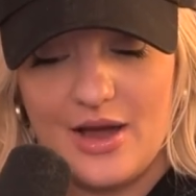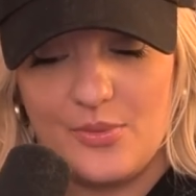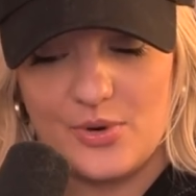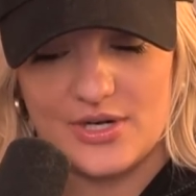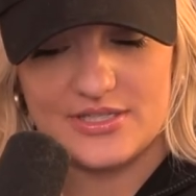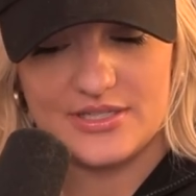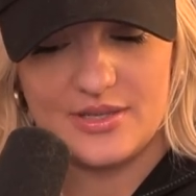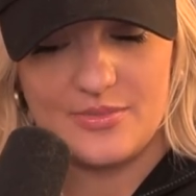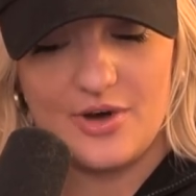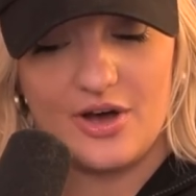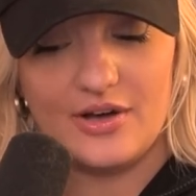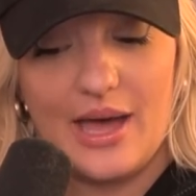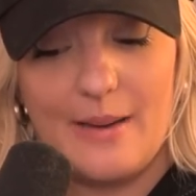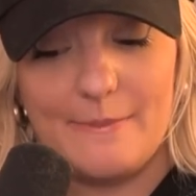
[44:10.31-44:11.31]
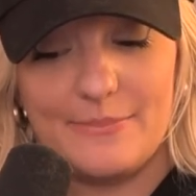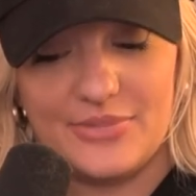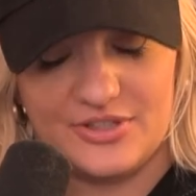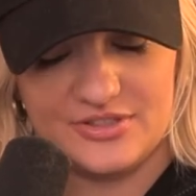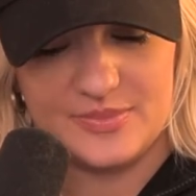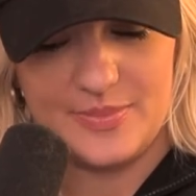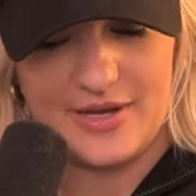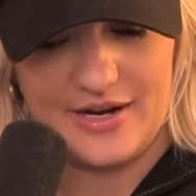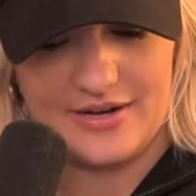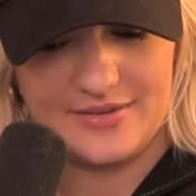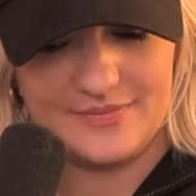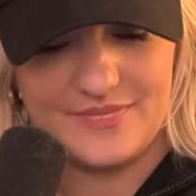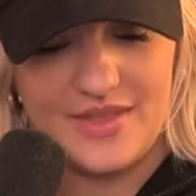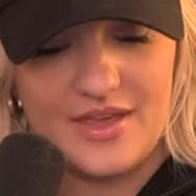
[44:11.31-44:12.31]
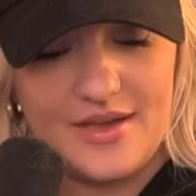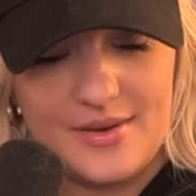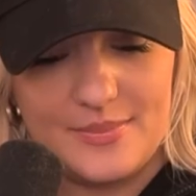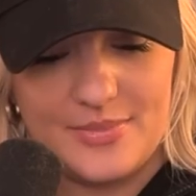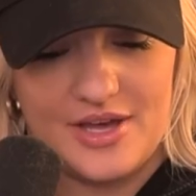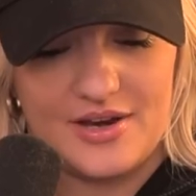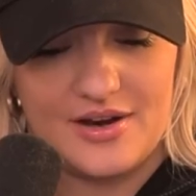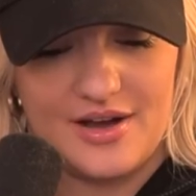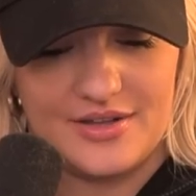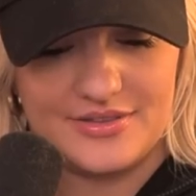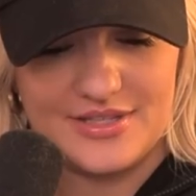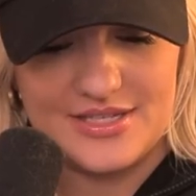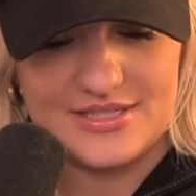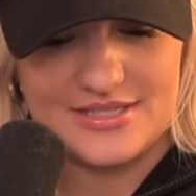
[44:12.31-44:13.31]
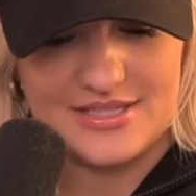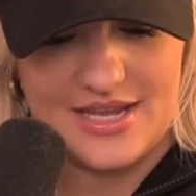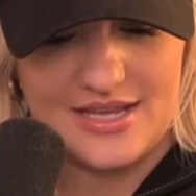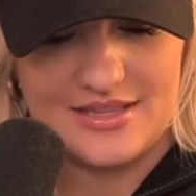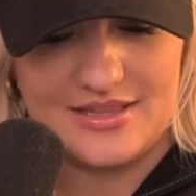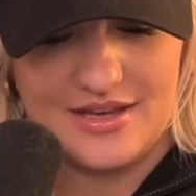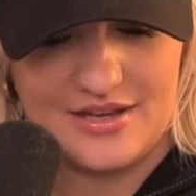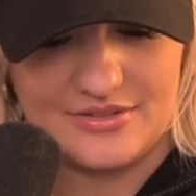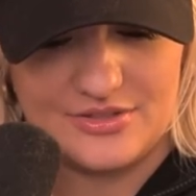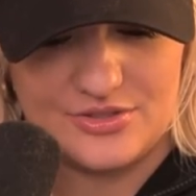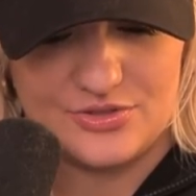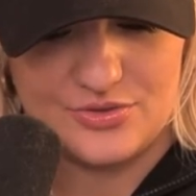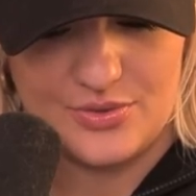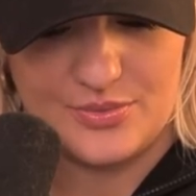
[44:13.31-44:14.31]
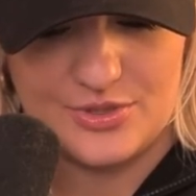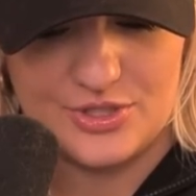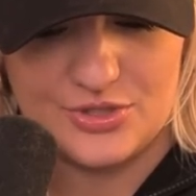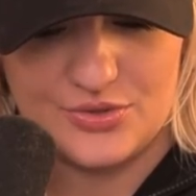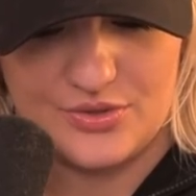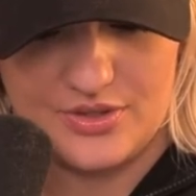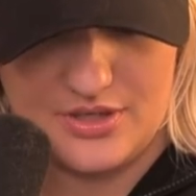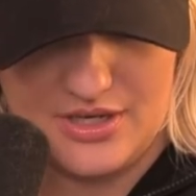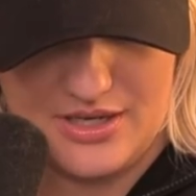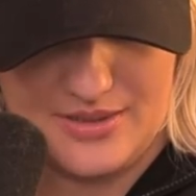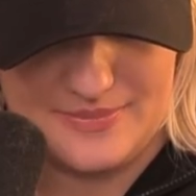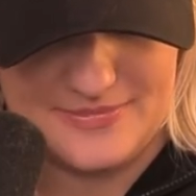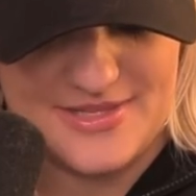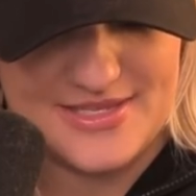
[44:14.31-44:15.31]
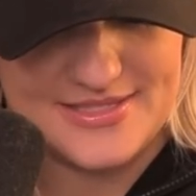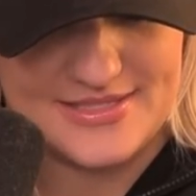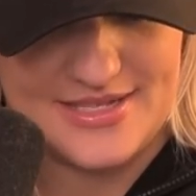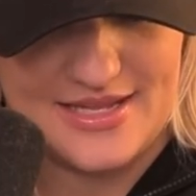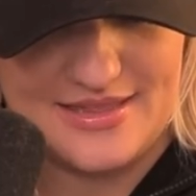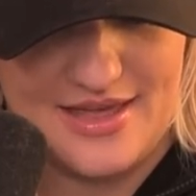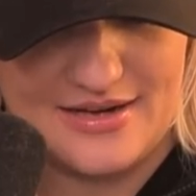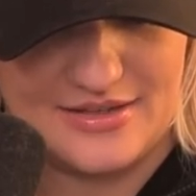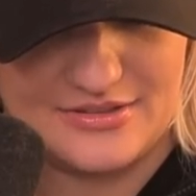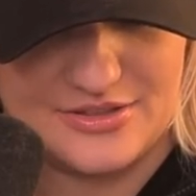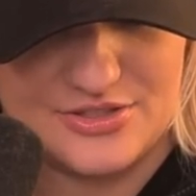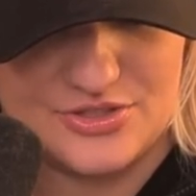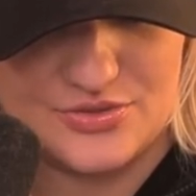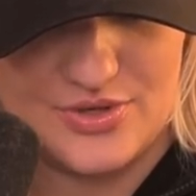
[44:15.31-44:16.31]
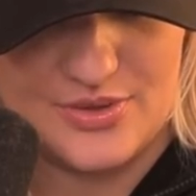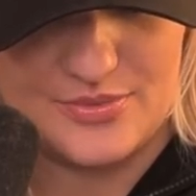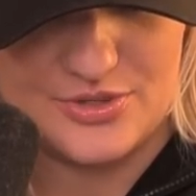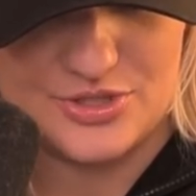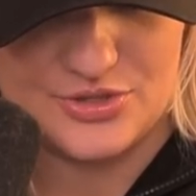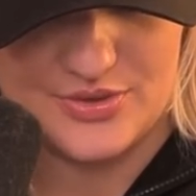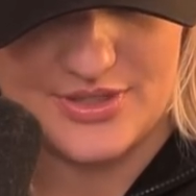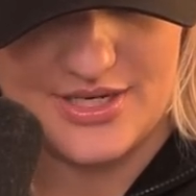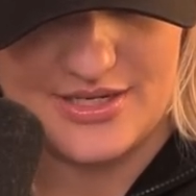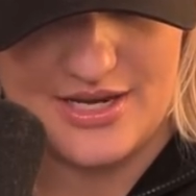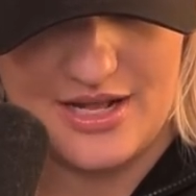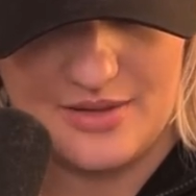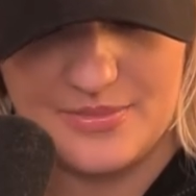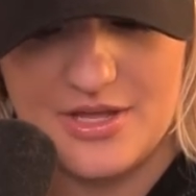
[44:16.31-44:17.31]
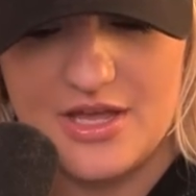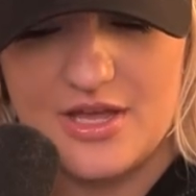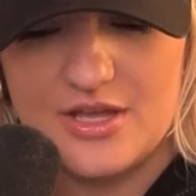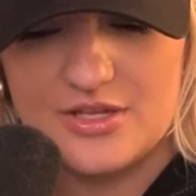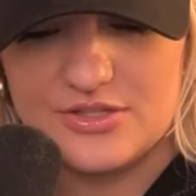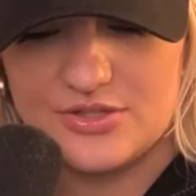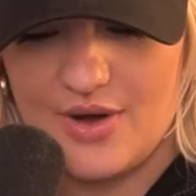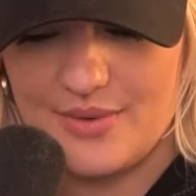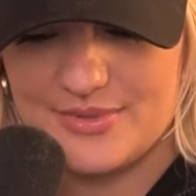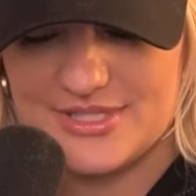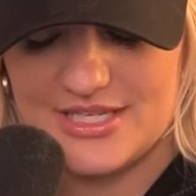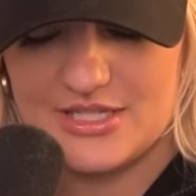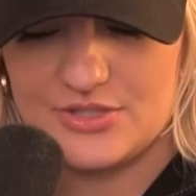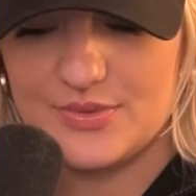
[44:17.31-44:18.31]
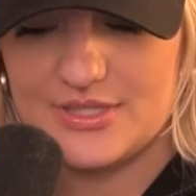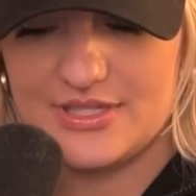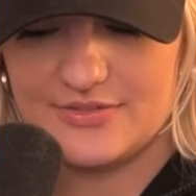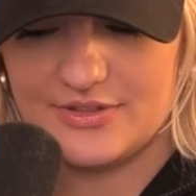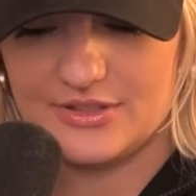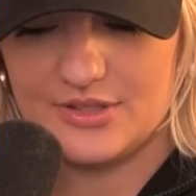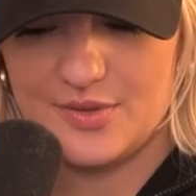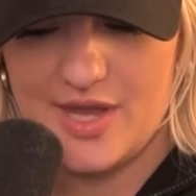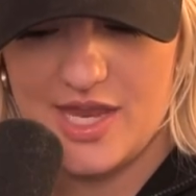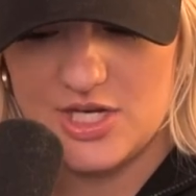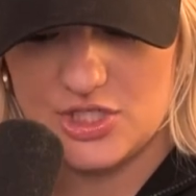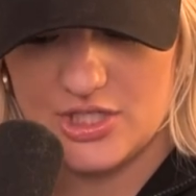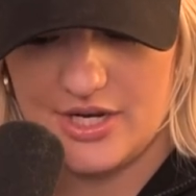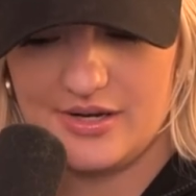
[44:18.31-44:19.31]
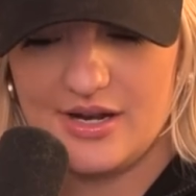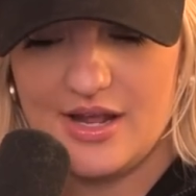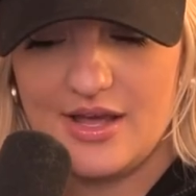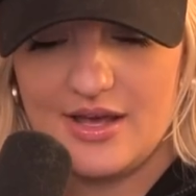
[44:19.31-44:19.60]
I worked in the mall at Build-A-Bear, but on this day, the other store was that other store was short on help, so I was sent to a different location.